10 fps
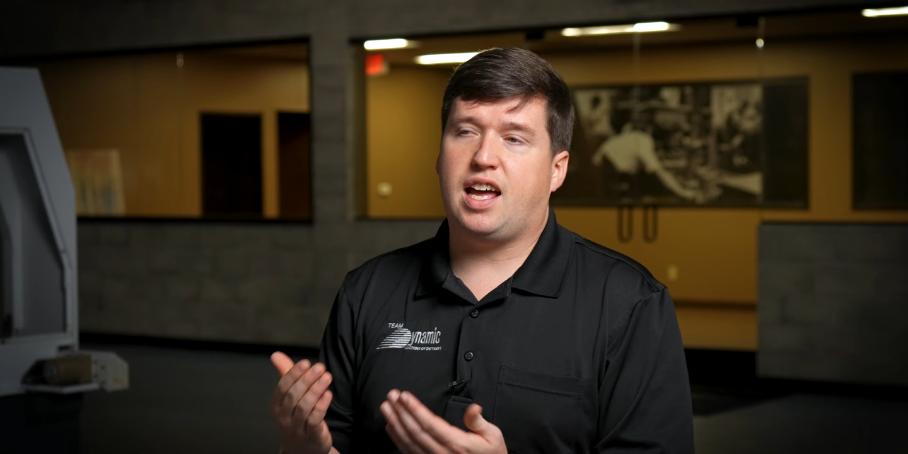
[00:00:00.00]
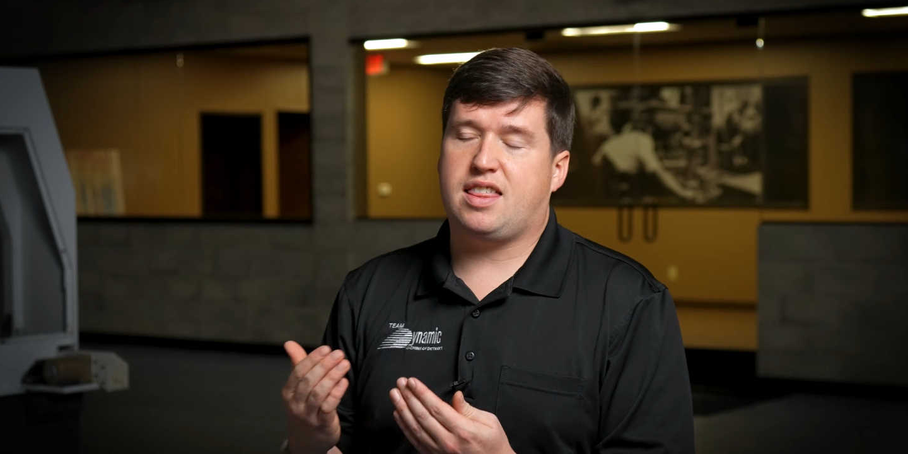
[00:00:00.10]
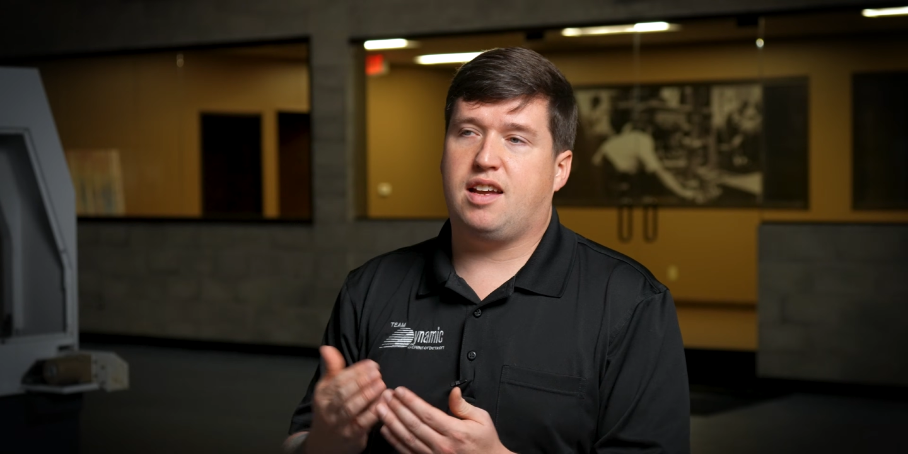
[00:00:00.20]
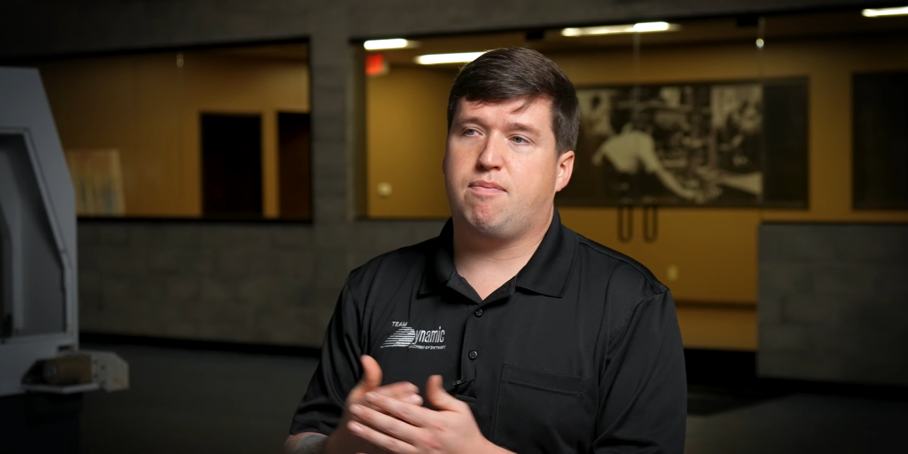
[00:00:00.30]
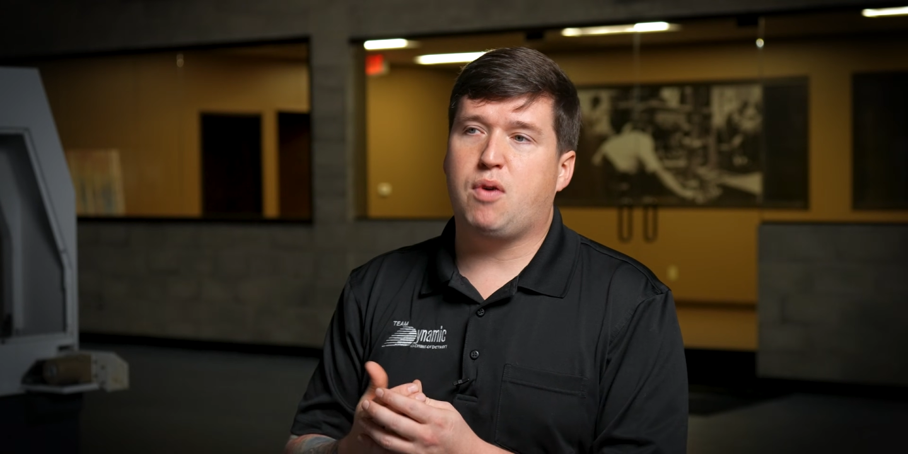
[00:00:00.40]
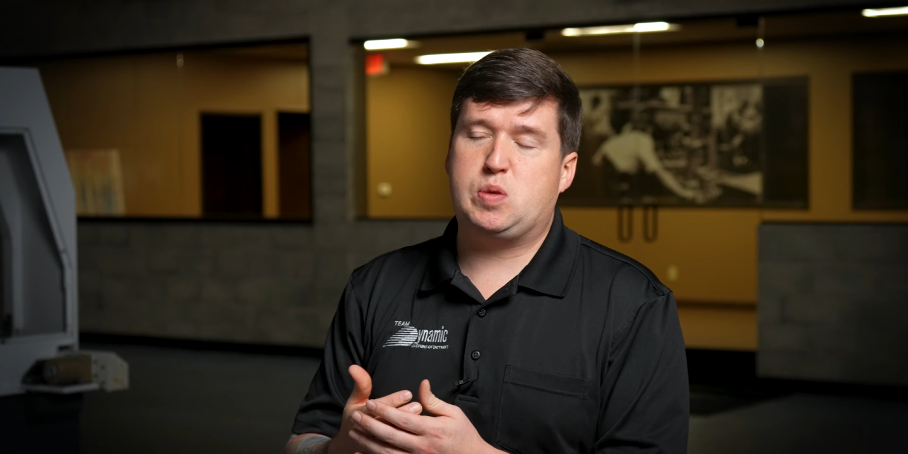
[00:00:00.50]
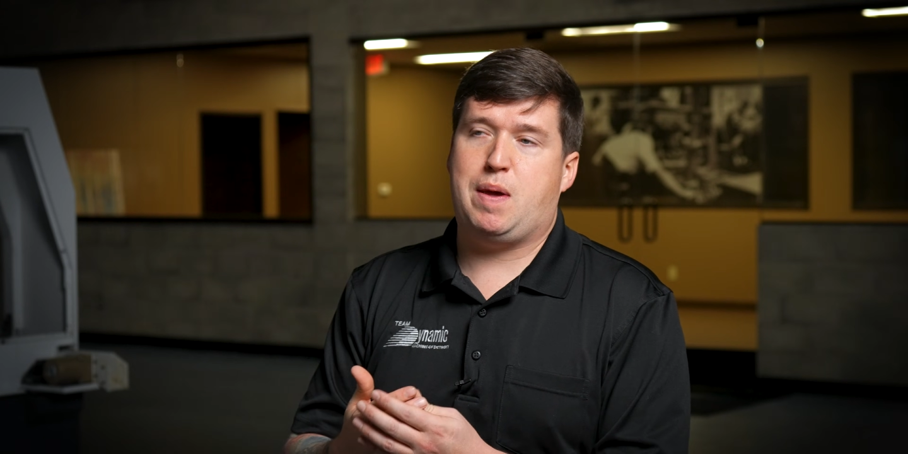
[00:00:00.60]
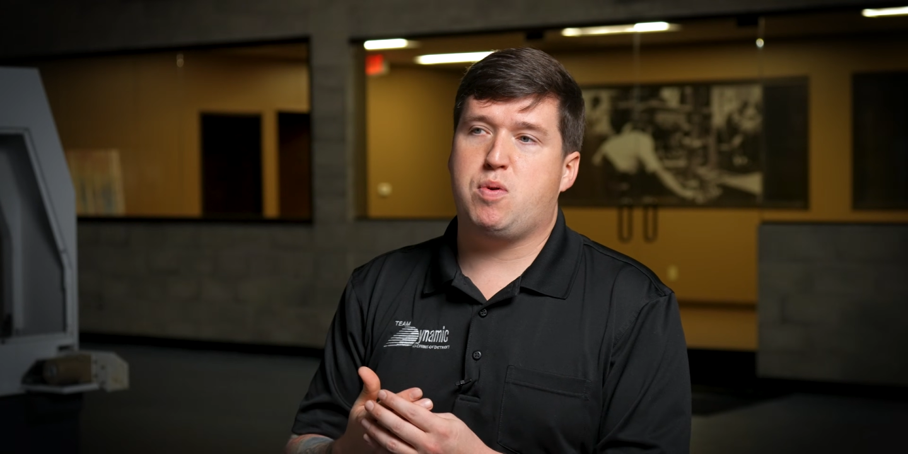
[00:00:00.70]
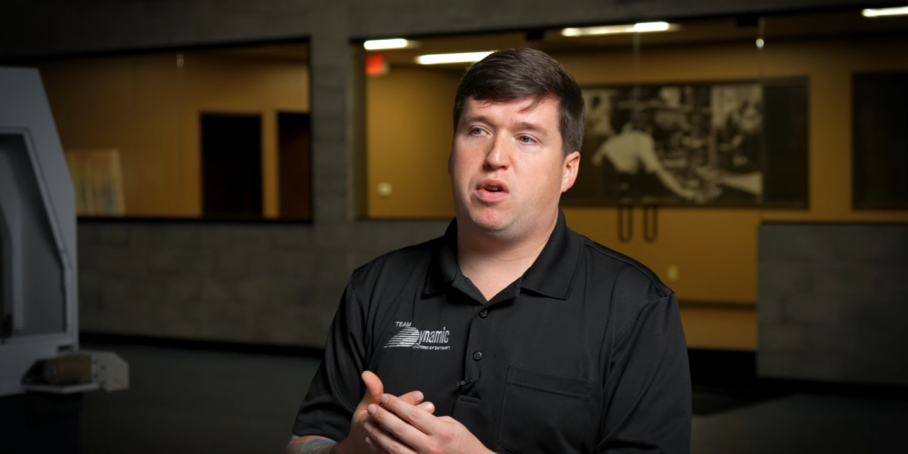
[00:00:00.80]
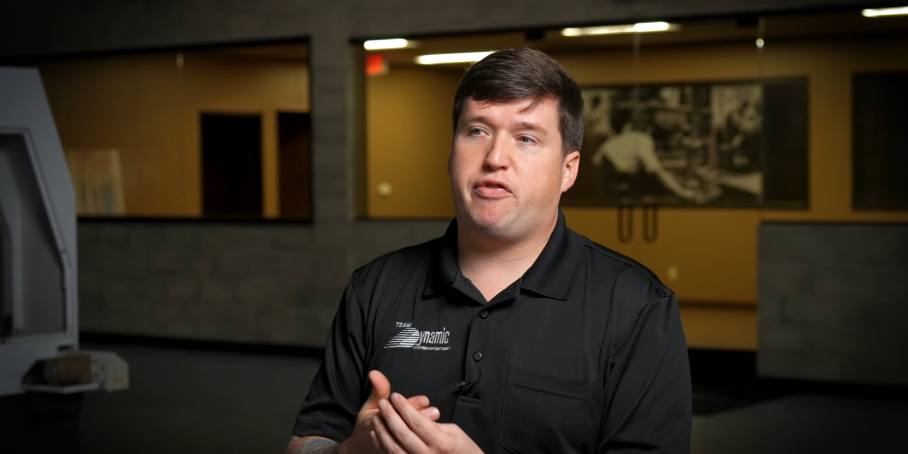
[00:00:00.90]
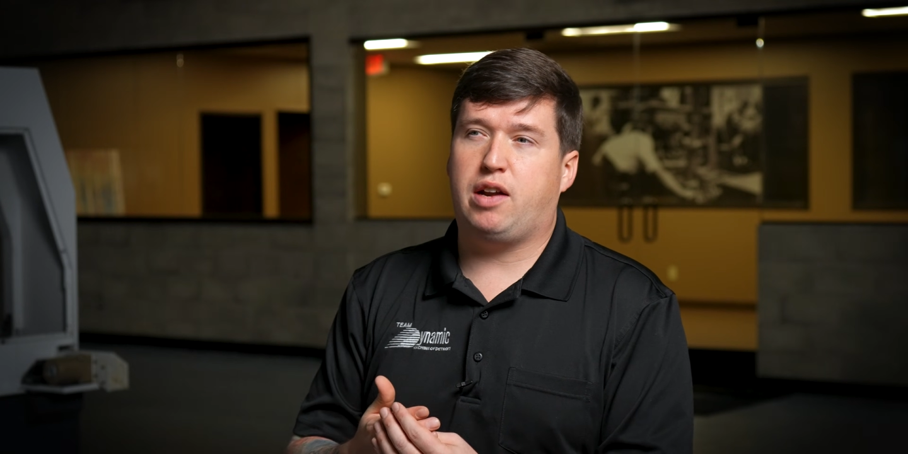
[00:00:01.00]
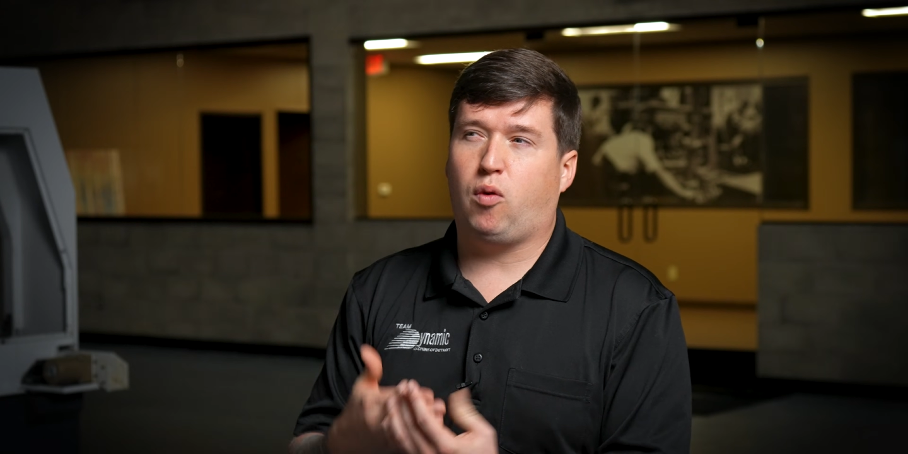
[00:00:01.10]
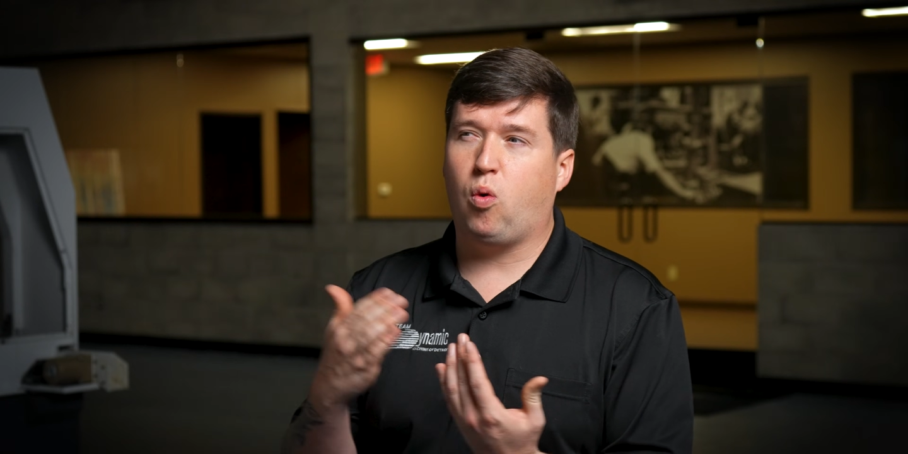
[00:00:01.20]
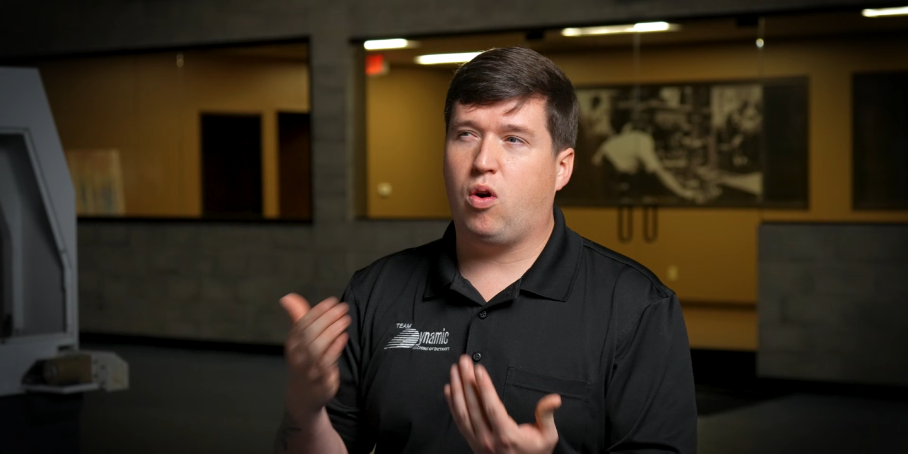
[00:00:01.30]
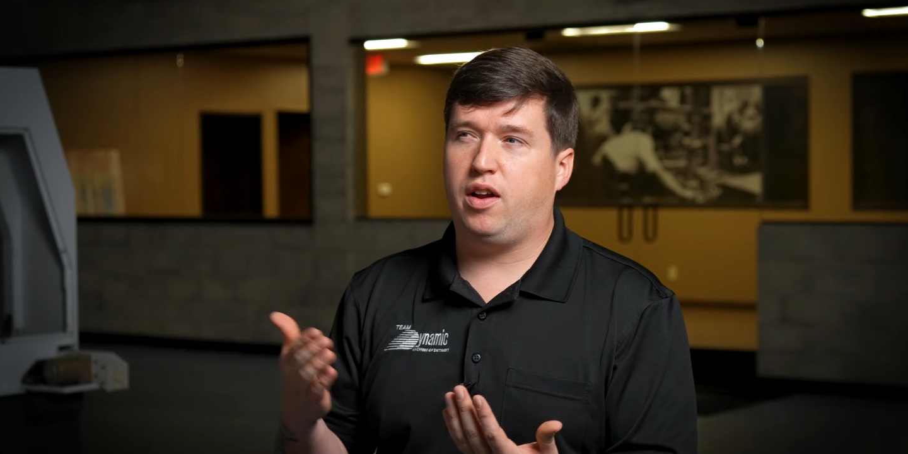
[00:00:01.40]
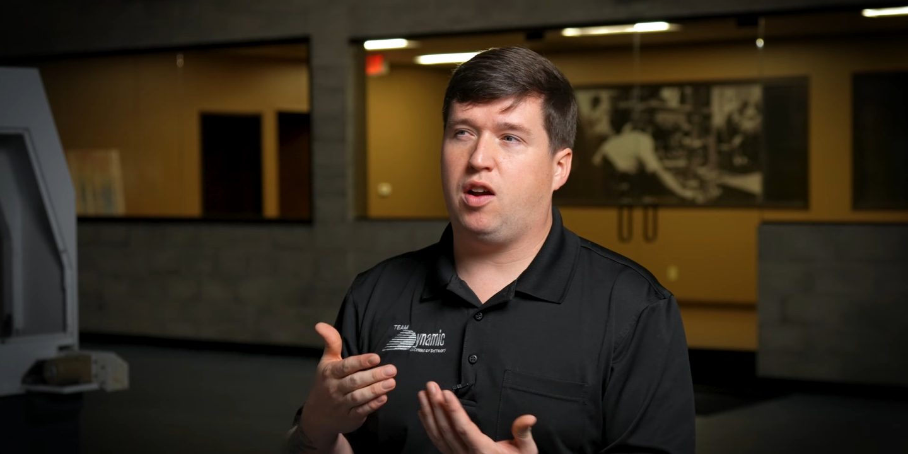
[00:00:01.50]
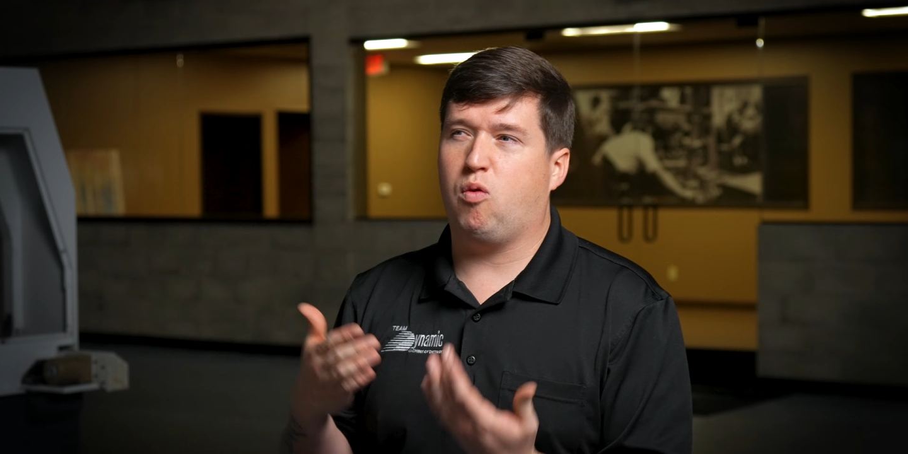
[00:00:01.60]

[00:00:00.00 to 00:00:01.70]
I think most people would find rewarding